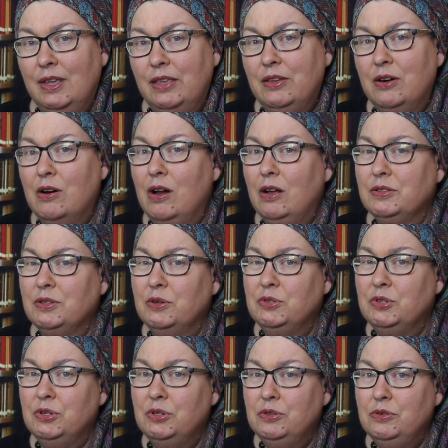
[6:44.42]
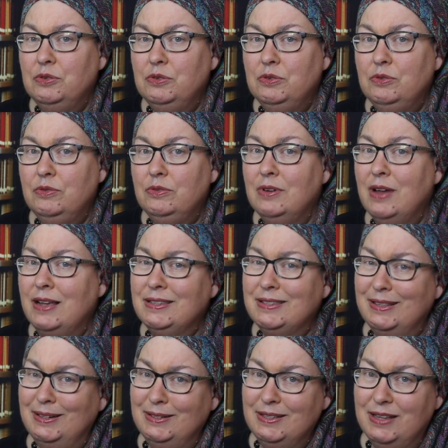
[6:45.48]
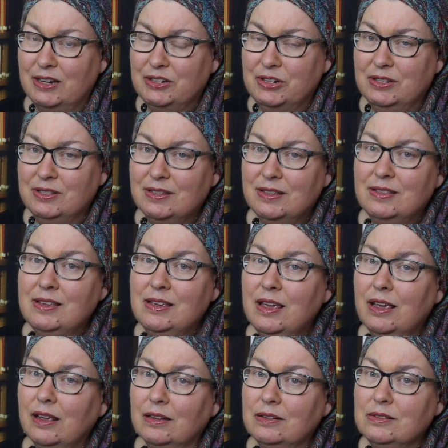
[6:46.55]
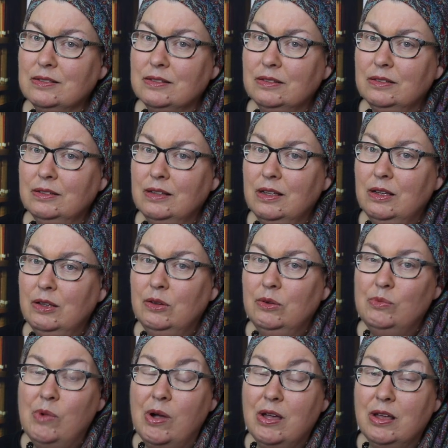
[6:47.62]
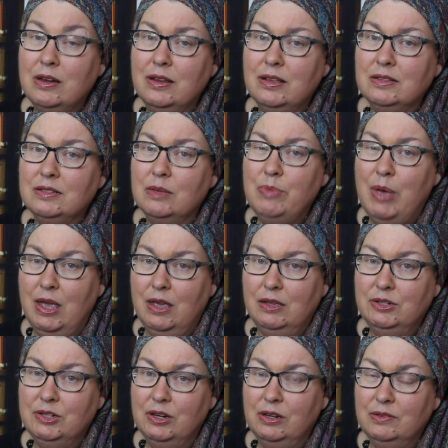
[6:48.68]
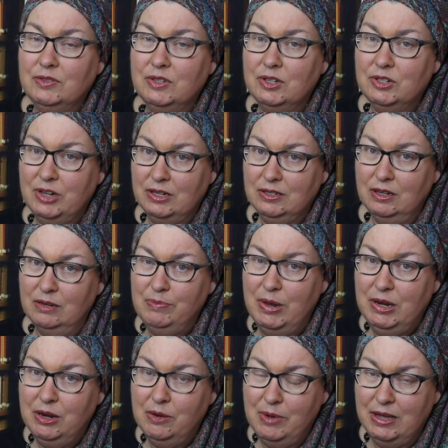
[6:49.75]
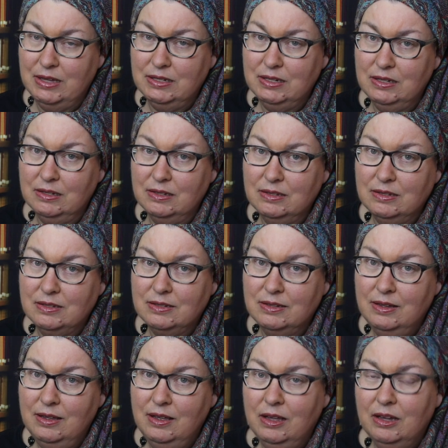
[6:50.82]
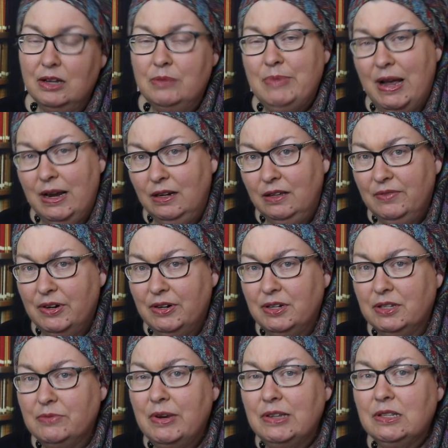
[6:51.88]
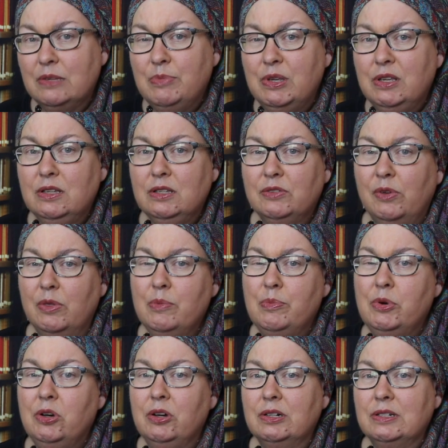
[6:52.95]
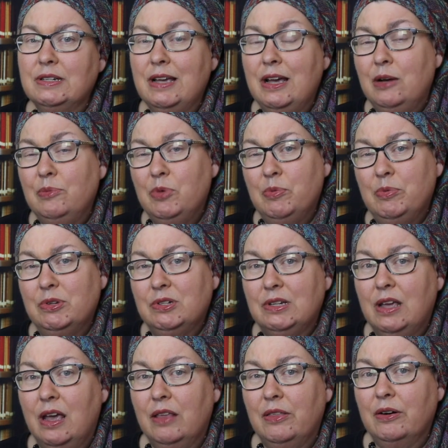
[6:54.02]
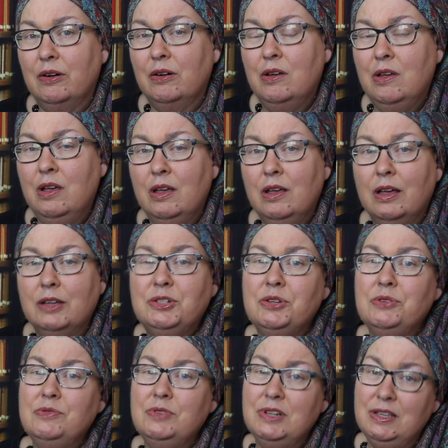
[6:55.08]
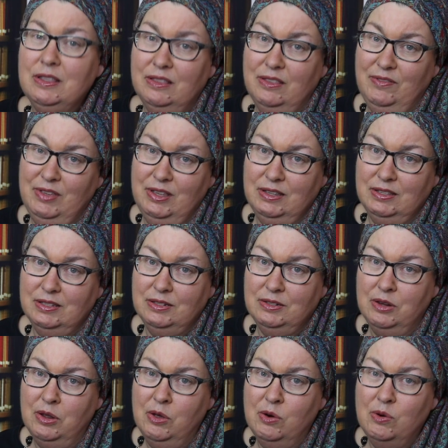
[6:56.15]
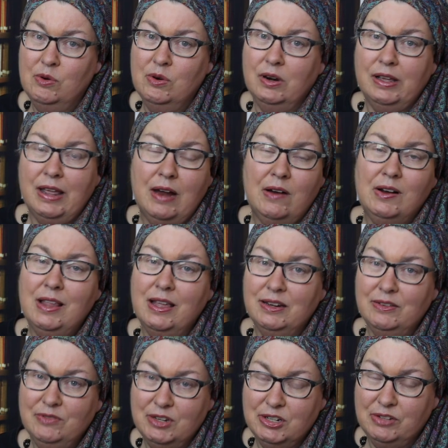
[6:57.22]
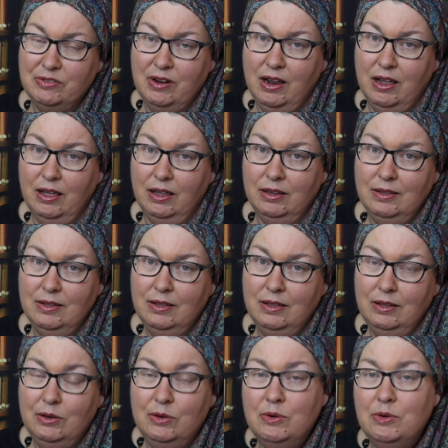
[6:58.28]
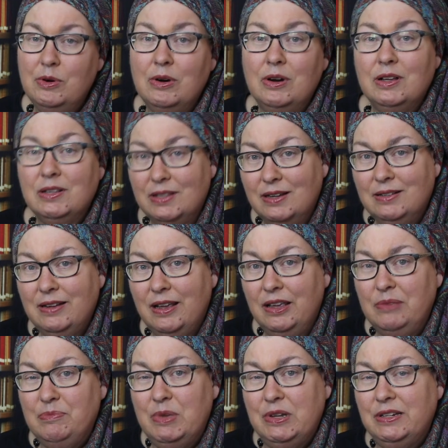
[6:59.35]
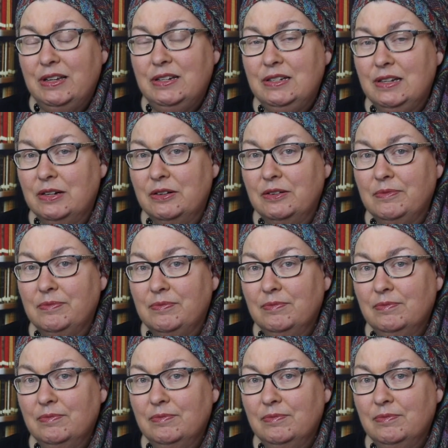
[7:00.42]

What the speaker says: There are also two nice little sections at the end. One is a page of suggested menu ideas, combining various recipes from the book to help you put together a Juneteenth feast, or a Carolina fish fry, or a Sunday midday dinner.